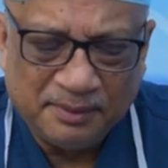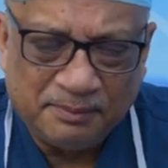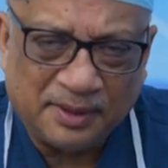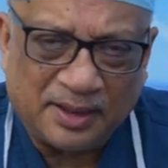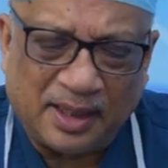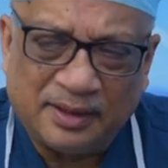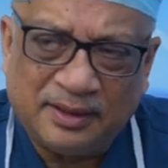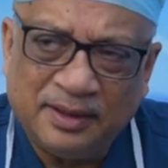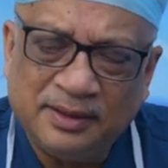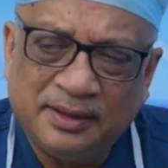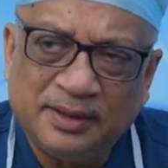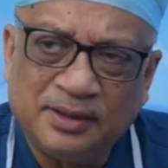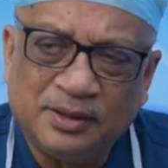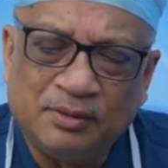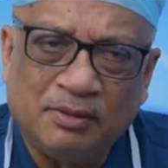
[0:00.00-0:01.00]
But I
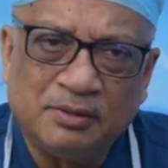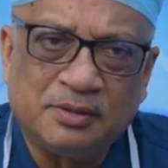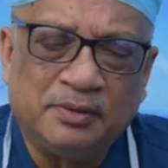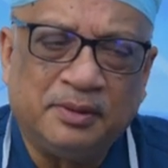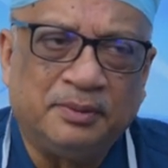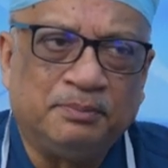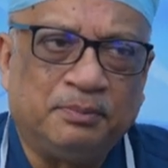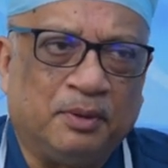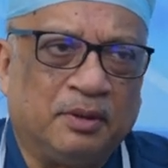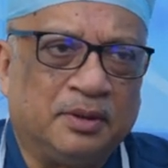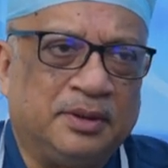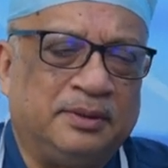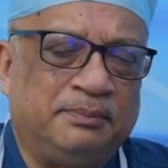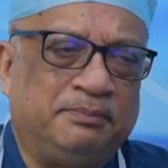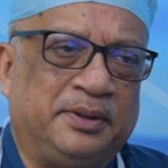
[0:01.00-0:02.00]
think it is also
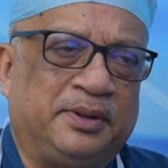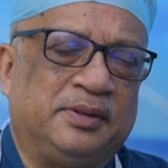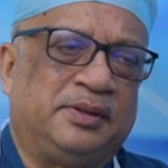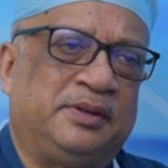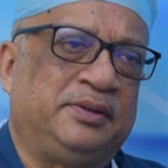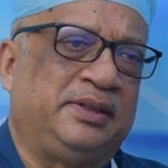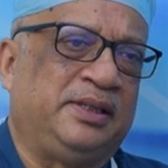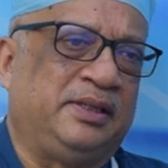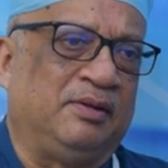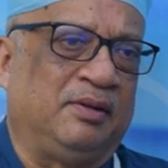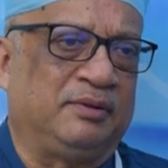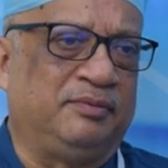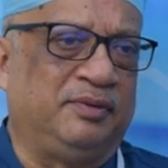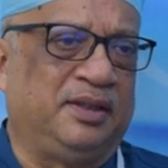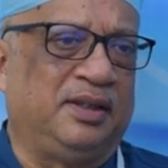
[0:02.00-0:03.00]
important because, you see,
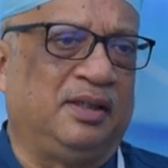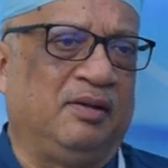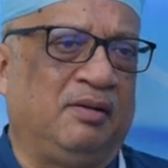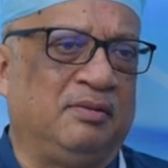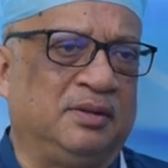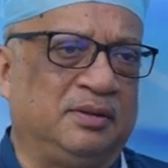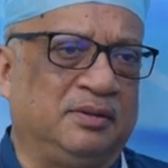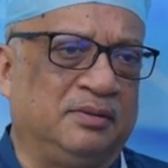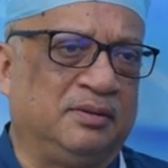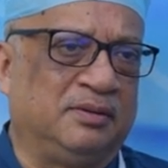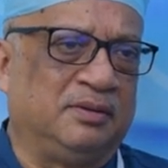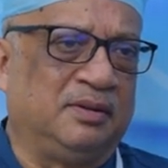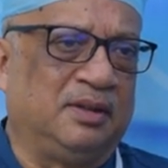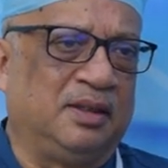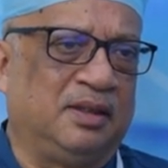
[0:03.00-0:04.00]
not very long ago,